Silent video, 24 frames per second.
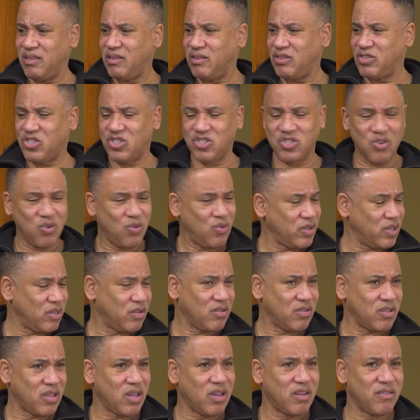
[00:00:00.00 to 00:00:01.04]
the
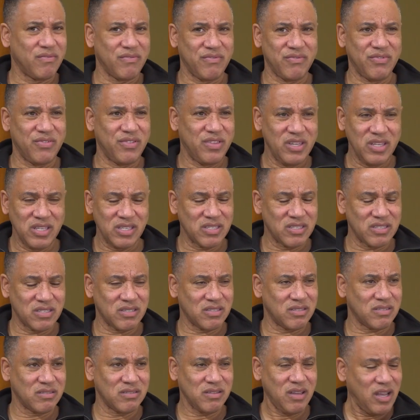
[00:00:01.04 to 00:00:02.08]
soil of
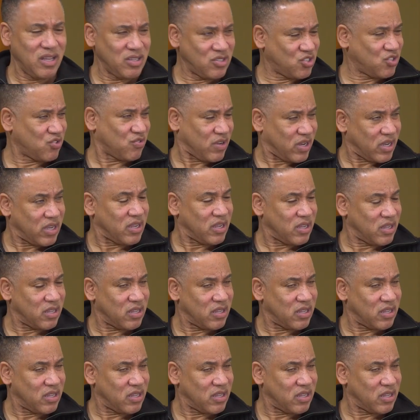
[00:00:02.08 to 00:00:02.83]
this country.